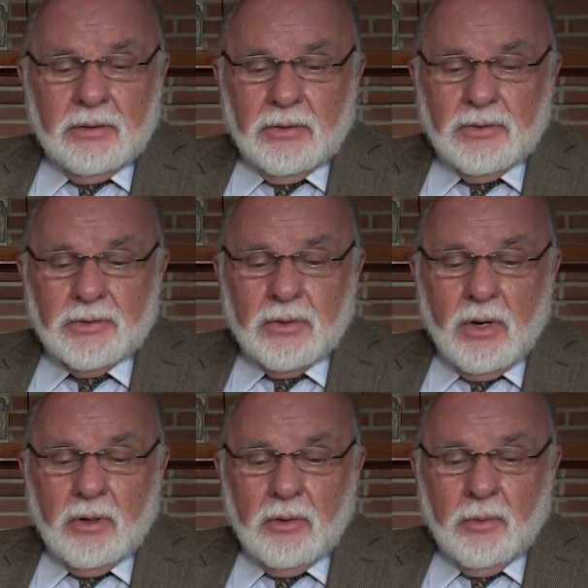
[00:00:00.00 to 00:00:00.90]
are no
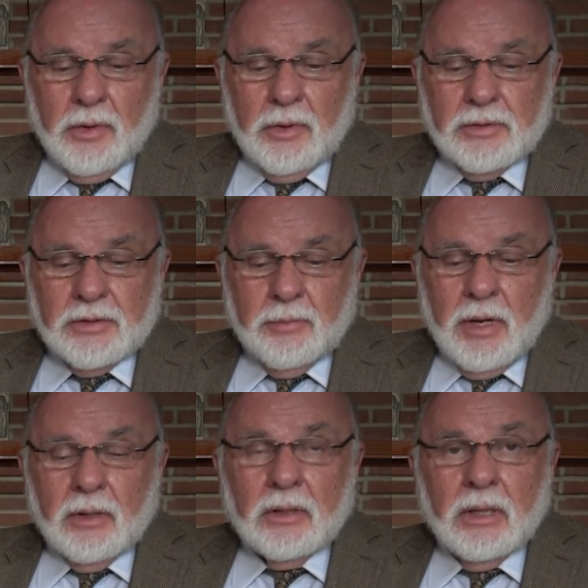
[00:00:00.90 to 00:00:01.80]
stronger words
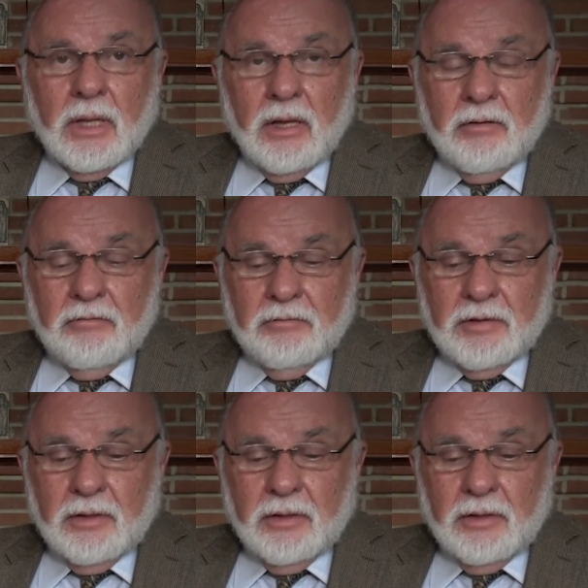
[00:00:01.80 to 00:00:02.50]
about love